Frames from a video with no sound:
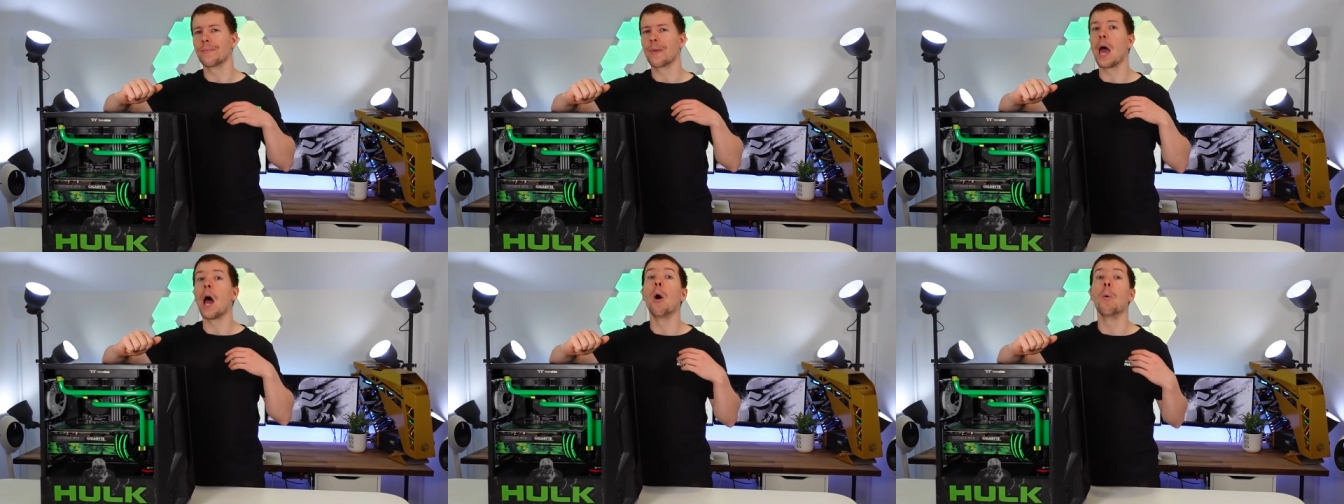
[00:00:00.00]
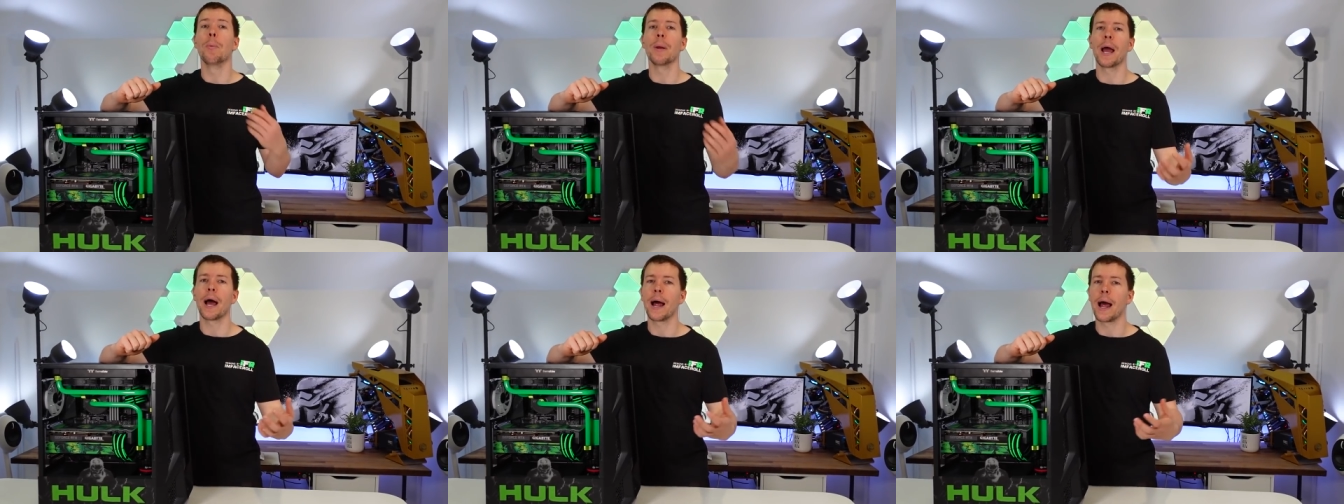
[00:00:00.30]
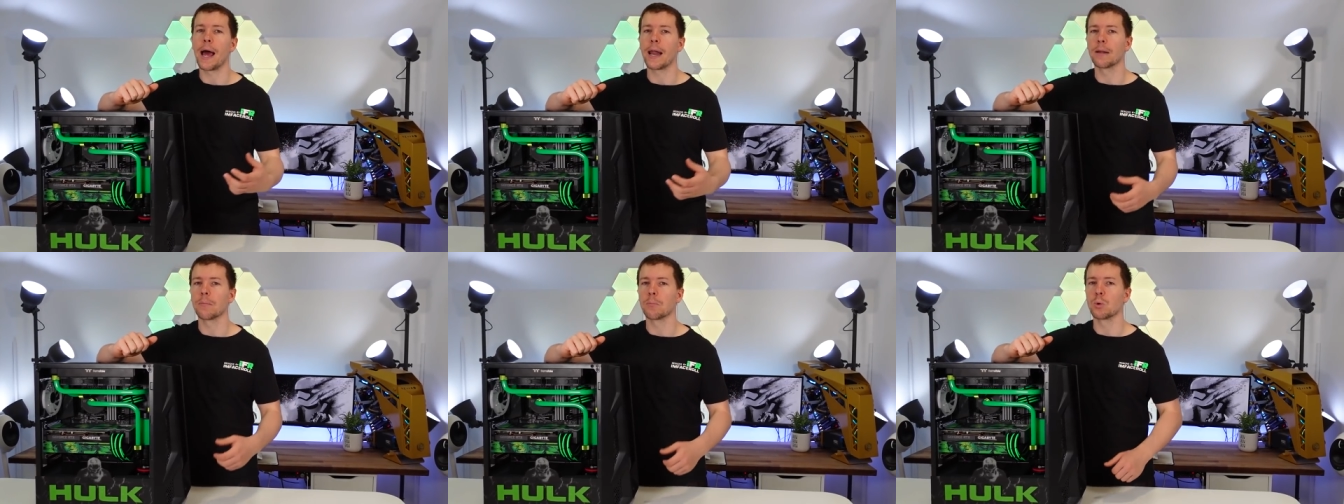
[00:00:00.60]
help
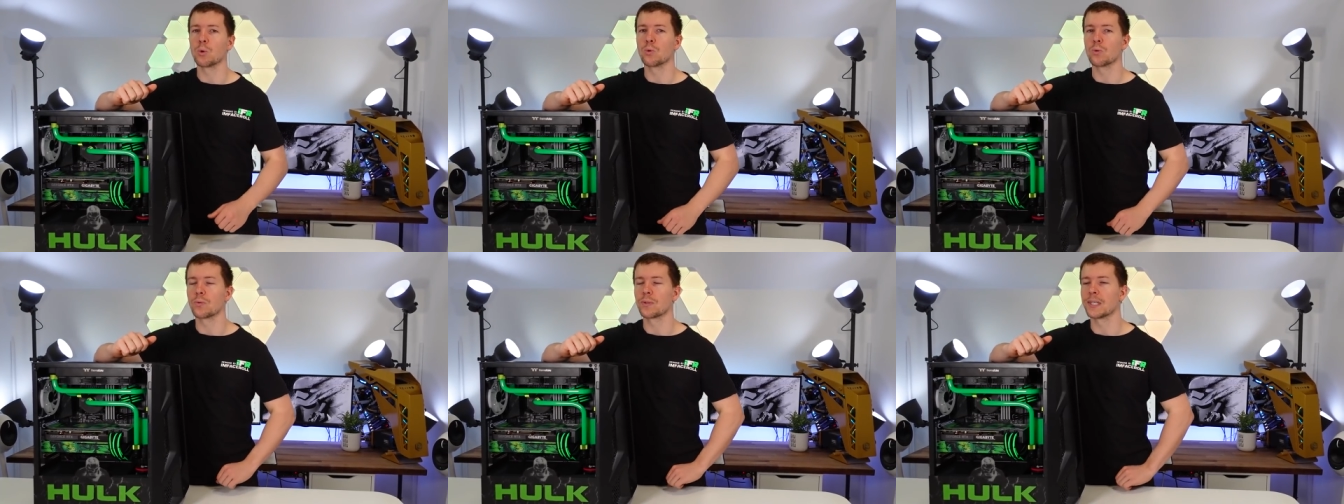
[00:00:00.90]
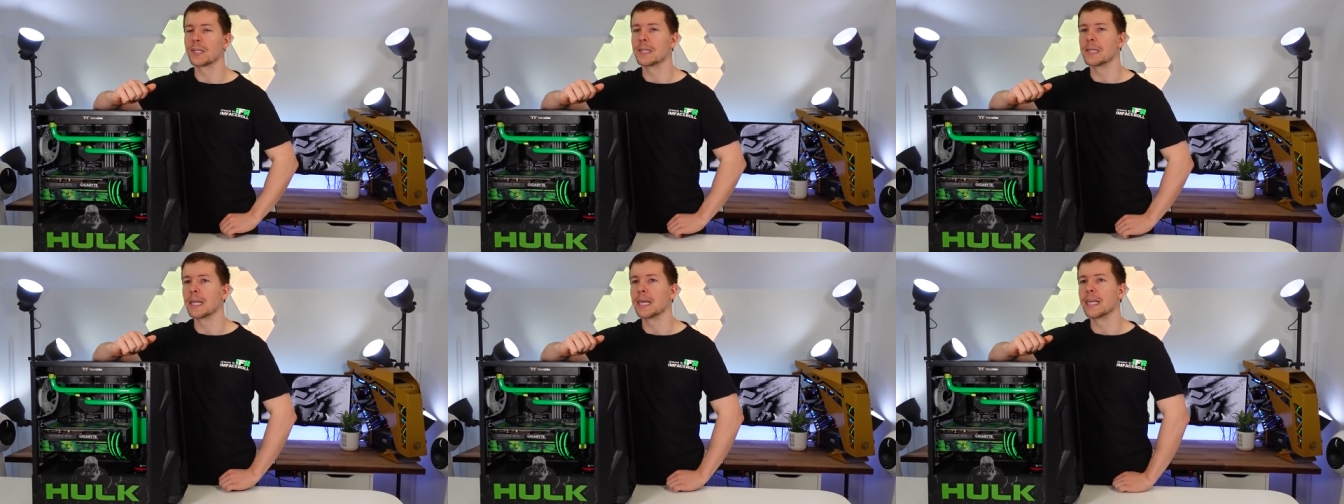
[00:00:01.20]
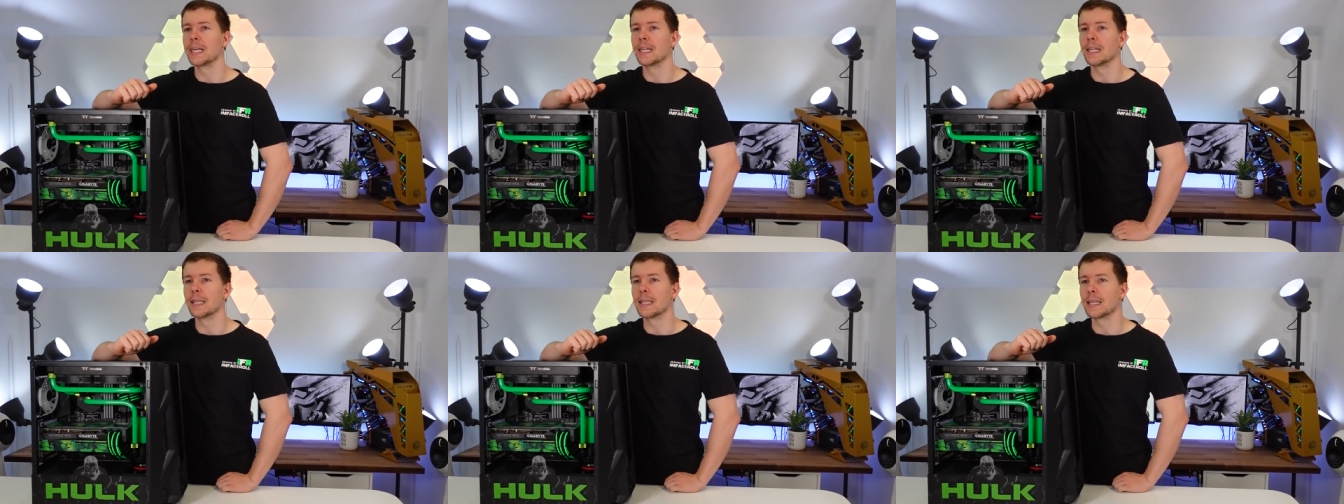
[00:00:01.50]
out animals in
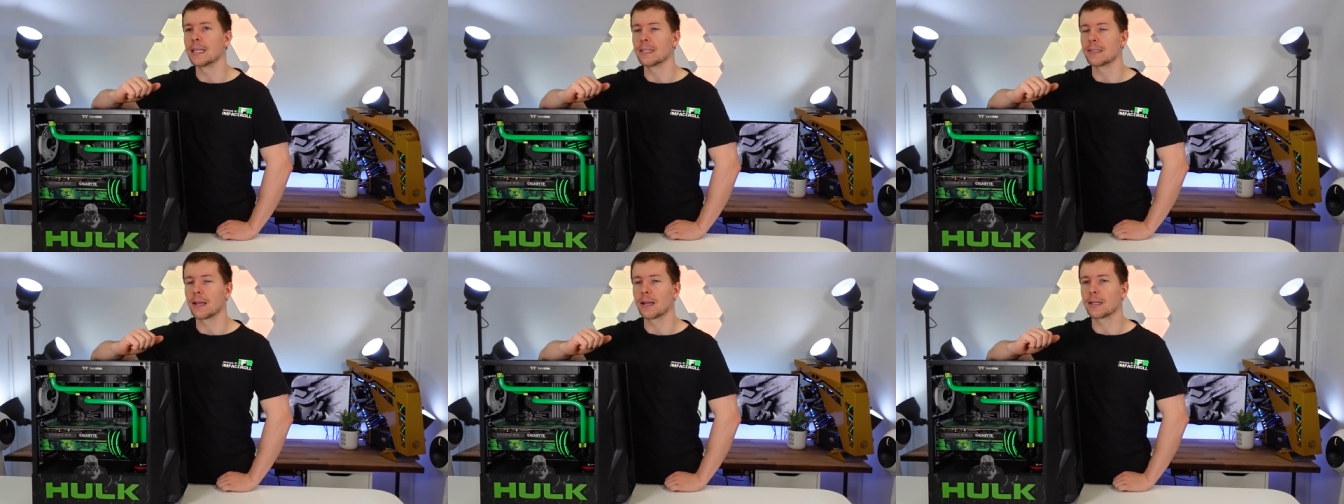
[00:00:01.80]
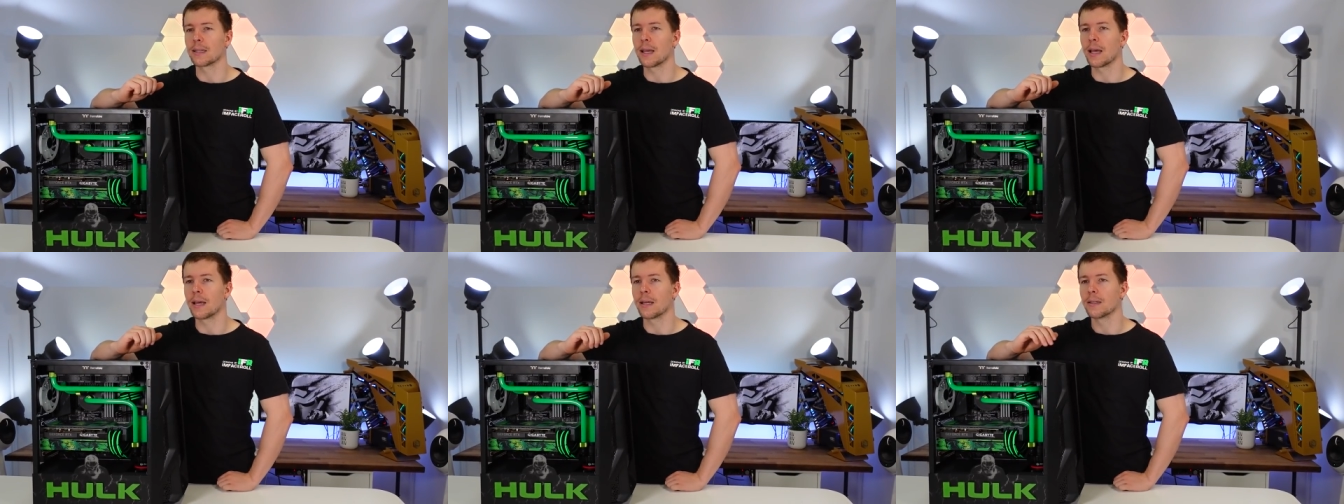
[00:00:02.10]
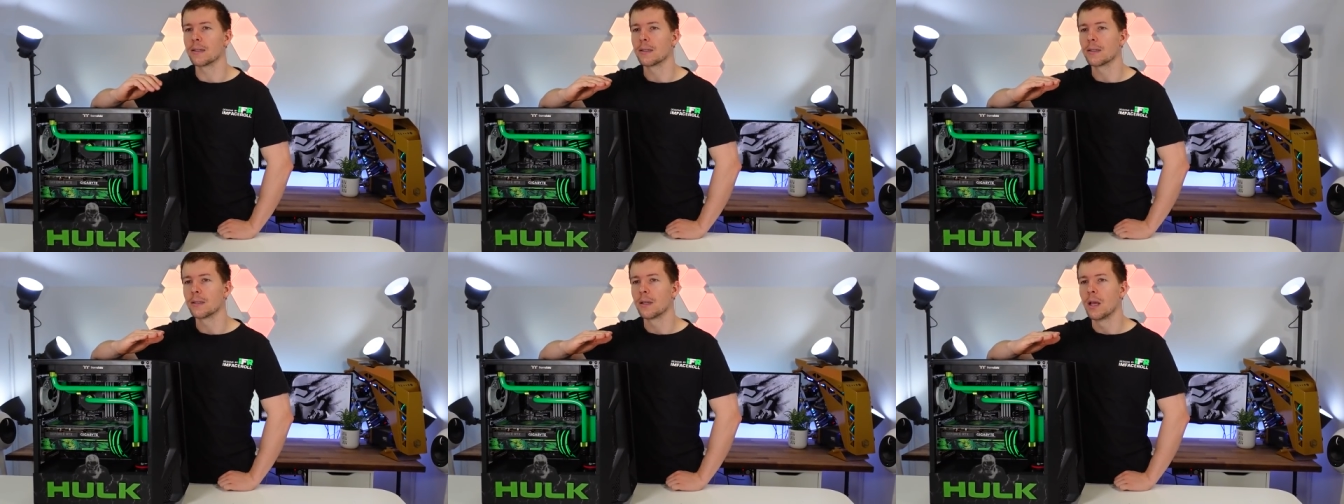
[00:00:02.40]
need and things like that.